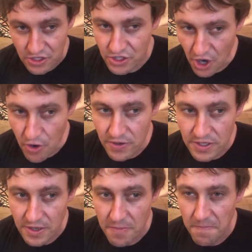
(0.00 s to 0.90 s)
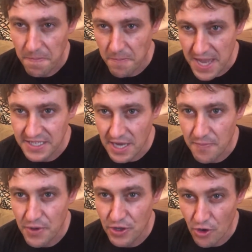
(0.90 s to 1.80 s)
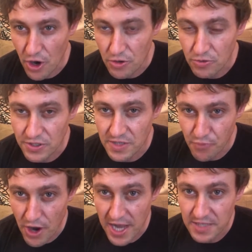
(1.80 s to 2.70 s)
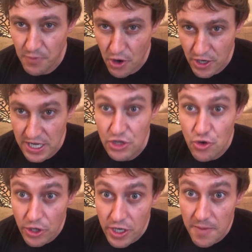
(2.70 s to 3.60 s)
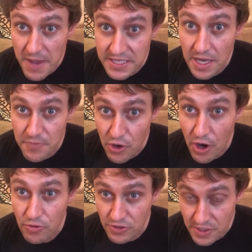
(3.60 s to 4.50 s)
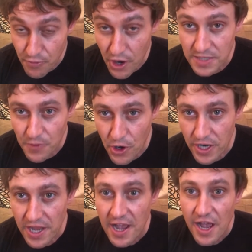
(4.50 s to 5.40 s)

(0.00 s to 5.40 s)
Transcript: don't mess up your uncle's surprise party. You're going to mess up your uncle's surprise party.